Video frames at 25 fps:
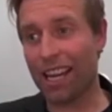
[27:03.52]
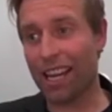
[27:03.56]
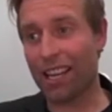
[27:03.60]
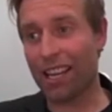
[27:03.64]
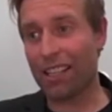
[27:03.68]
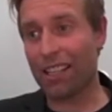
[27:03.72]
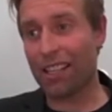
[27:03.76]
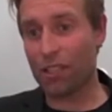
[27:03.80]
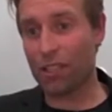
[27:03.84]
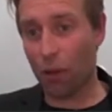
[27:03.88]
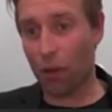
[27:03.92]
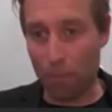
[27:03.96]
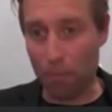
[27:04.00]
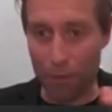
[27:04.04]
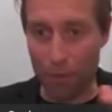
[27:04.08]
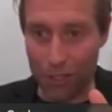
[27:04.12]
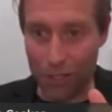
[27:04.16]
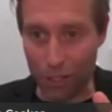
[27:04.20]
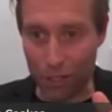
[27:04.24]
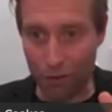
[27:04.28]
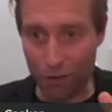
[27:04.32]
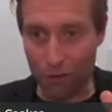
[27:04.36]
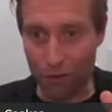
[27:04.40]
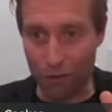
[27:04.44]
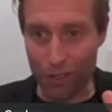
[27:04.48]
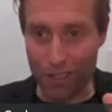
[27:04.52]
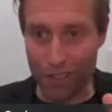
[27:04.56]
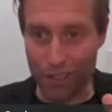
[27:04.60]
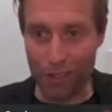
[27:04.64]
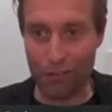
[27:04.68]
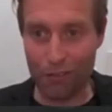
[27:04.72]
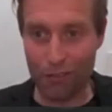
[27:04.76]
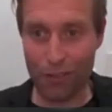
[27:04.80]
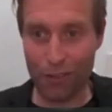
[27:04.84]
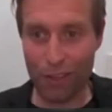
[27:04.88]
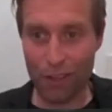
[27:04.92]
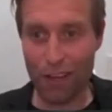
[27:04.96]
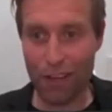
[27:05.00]
topo surface.
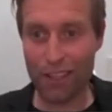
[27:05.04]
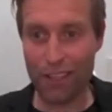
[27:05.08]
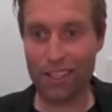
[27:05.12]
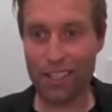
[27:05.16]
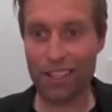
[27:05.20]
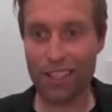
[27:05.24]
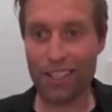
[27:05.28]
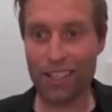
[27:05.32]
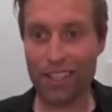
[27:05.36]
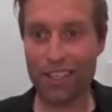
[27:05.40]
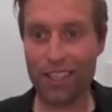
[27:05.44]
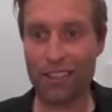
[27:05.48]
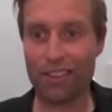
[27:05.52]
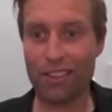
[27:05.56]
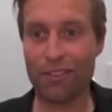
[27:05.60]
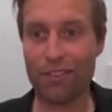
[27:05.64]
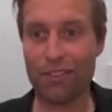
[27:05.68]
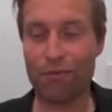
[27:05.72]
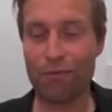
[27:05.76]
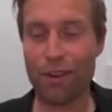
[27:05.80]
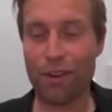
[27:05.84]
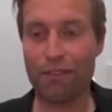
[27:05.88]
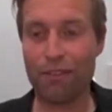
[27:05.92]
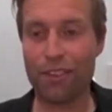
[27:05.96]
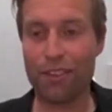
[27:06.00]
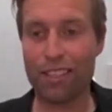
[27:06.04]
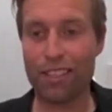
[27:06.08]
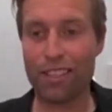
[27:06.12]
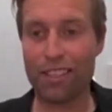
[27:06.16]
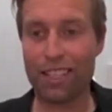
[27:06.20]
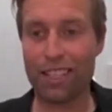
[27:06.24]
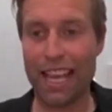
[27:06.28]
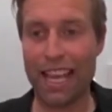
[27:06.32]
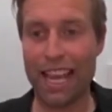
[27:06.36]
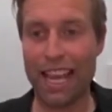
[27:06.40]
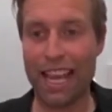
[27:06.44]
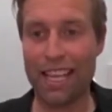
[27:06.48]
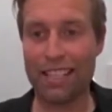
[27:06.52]
So for those that are Revit
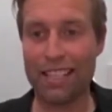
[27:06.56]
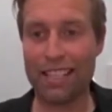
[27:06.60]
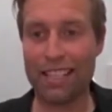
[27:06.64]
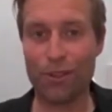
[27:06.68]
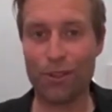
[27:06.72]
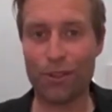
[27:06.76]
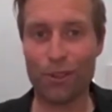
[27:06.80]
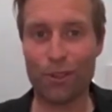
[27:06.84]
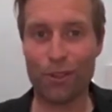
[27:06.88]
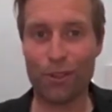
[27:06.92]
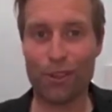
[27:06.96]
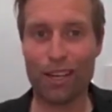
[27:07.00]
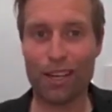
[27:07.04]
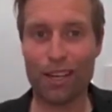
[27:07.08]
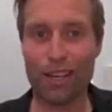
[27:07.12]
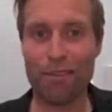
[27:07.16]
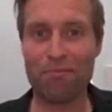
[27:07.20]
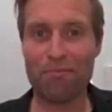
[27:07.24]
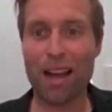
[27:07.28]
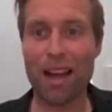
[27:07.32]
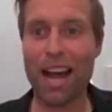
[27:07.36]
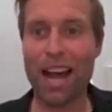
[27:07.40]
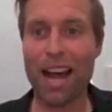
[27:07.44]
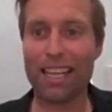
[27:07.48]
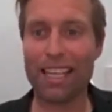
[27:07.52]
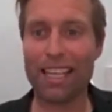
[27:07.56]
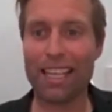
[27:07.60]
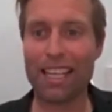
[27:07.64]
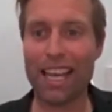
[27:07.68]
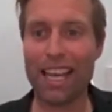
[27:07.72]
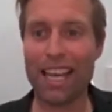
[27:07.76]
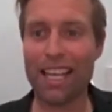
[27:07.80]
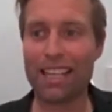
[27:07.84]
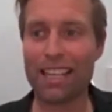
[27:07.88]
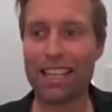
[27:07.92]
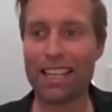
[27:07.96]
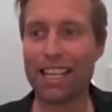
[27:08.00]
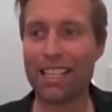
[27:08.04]
heads or
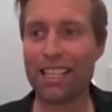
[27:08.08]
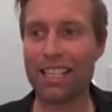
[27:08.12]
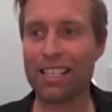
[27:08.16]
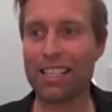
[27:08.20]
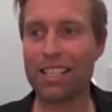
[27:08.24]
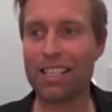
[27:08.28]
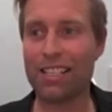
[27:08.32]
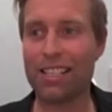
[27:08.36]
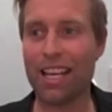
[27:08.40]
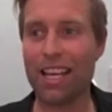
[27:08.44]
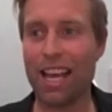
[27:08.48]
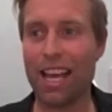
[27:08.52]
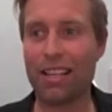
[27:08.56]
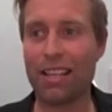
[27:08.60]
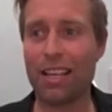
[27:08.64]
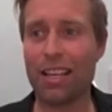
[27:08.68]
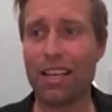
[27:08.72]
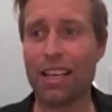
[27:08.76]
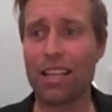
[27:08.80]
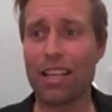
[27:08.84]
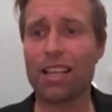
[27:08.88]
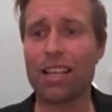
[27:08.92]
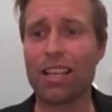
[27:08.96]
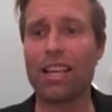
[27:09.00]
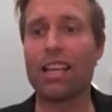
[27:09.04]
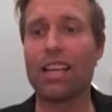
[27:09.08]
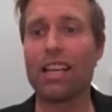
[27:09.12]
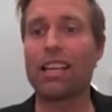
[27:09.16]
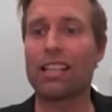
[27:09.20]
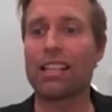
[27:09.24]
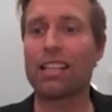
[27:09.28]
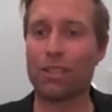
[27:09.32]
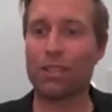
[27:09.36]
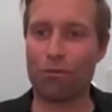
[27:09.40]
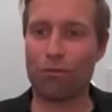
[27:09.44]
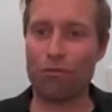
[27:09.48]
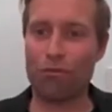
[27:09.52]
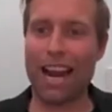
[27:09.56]
ArchiCAD, that understand that
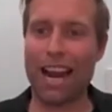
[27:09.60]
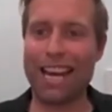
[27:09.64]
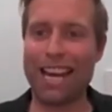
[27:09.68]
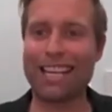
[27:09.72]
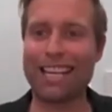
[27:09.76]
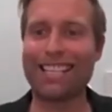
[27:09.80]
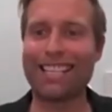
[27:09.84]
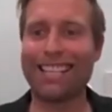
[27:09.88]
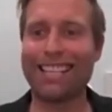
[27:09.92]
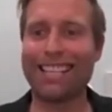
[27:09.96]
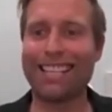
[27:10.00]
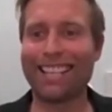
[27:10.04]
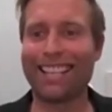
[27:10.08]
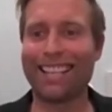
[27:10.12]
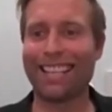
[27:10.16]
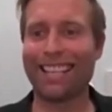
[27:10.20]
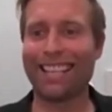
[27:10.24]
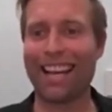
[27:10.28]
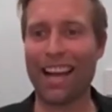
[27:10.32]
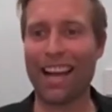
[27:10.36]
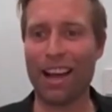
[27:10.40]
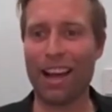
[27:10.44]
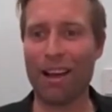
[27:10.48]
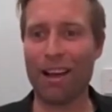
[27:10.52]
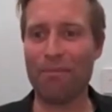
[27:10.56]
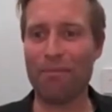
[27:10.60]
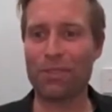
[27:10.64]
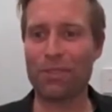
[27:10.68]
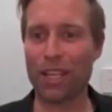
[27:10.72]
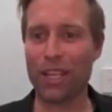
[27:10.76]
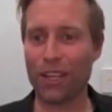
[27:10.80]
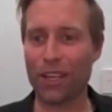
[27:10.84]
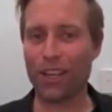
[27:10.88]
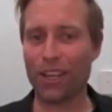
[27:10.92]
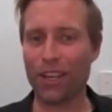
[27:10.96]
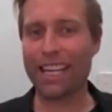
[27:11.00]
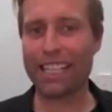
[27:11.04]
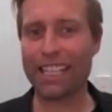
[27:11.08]
terrain,
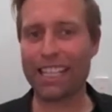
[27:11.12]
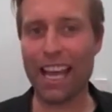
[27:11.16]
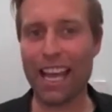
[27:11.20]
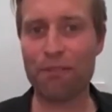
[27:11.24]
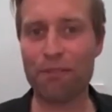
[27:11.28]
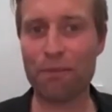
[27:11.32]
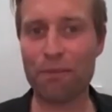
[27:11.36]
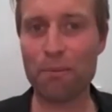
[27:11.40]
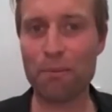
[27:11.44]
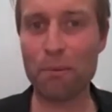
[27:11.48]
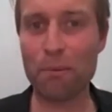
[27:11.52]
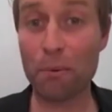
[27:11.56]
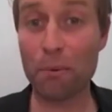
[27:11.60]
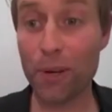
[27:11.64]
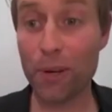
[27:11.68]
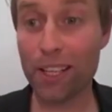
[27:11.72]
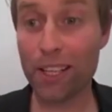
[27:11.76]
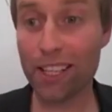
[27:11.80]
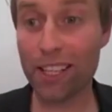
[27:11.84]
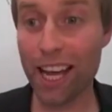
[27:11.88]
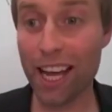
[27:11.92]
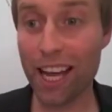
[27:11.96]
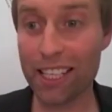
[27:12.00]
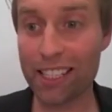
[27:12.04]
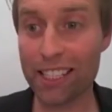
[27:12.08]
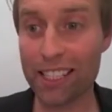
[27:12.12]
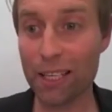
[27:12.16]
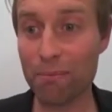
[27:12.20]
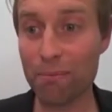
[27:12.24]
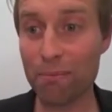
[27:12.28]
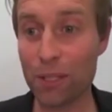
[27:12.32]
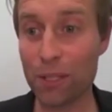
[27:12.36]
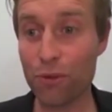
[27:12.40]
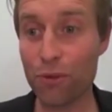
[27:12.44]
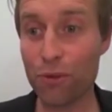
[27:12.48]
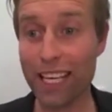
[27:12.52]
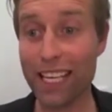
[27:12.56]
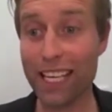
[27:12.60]
generating that from a point cloud can
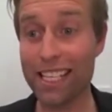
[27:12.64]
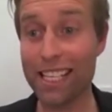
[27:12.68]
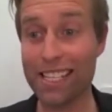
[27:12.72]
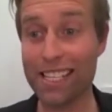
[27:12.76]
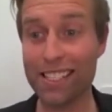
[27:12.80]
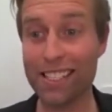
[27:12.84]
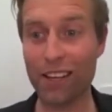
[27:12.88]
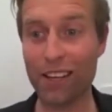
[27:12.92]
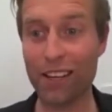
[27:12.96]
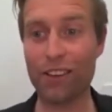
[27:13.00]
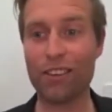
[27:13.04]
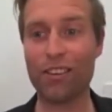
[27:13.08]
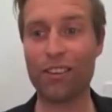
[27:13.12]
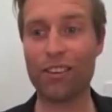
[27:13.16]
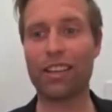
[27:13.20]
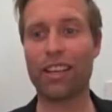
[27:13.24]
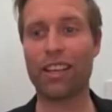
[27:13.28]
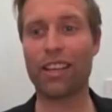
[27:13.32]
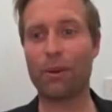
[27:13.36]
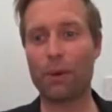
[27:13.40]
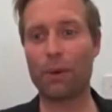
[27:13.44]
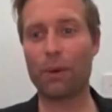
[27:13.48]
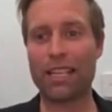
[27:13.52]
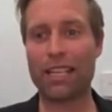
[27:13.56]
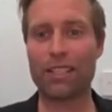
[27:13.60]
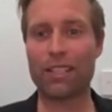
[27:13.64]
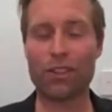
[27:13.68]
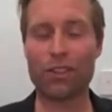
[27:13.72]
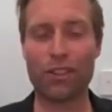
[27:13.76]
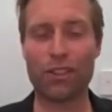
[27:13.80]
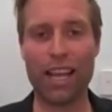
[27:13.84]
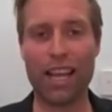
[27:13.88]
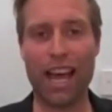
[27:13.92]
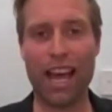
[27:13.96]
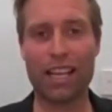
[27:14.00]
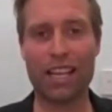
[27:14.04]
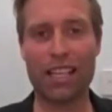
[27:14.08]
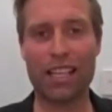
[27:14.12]
be tricky. So we could do
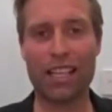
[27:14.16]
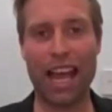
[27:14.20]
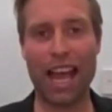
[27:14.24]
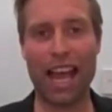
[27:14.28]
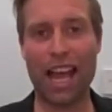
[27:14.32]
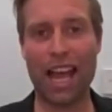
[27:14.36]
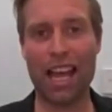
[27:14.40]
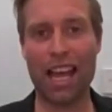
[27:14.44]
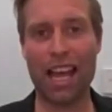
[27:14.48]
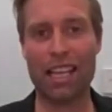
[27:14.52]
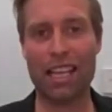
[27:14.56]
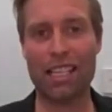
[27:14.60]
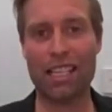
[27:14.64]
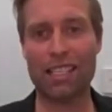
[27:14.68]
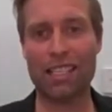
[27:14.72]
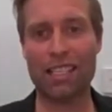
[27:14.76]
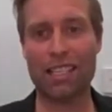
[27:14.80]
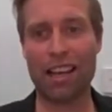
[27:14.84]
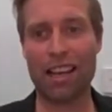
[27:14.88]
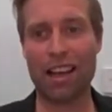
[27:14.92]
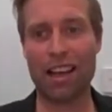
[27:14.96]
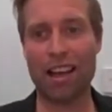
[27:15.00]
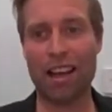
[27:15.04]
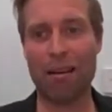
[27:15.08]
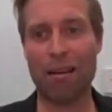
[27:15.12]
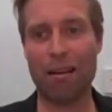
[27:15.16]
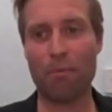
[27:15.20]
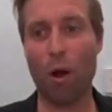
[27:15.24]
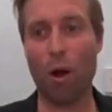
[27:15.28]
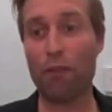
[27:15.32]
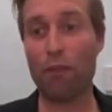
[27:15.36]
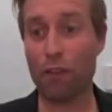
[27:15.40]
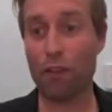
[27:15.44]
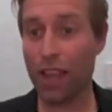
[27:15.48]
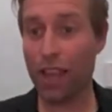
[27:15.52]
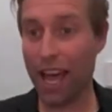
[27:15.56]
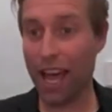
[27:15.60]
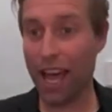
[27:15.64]
that and
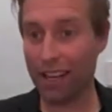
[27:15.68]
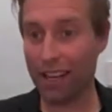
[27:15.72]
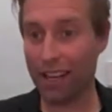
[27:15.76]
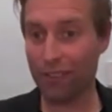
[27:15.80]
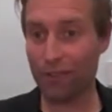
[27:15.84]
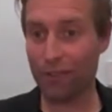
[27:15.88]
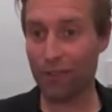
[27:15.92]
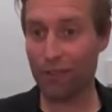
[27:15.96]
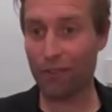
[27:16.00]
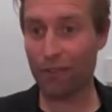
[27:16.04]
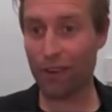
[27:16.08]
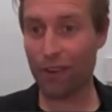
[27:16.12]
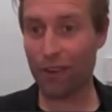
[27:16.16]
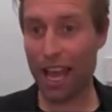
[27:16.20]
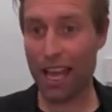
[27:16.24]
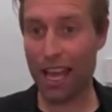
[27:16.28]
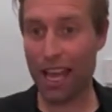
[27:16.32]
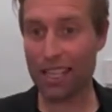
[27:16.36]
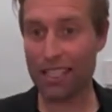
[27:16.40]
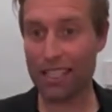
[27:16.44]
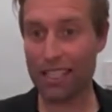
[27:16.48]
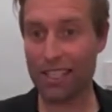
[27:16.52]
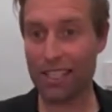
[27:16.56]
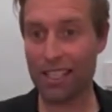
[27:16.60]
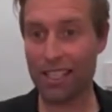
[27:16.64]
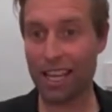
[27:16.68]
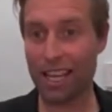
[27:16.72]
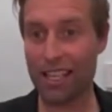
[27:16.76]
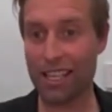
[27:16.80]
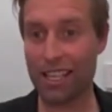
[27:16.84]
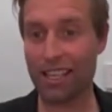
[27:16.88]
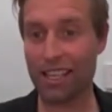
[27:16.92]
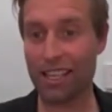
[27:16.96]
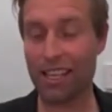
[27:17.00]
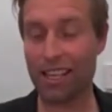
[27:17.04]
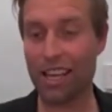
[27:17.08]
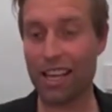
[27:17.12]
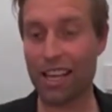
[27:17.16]
offer that as
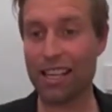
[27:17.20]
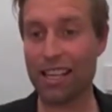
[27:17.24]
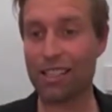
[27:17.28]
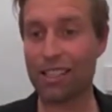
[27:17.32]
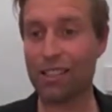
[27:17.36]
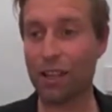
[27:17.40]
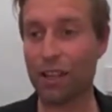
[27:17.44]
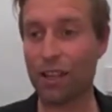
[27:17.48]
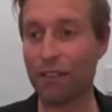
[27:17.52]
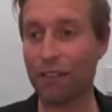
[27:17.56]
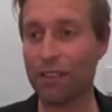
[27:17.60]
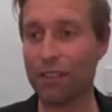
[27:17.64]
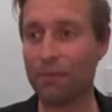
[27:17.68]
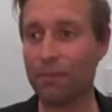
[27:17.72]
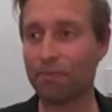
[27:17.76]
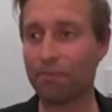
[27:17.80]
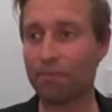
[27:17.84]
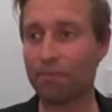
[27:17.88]
a service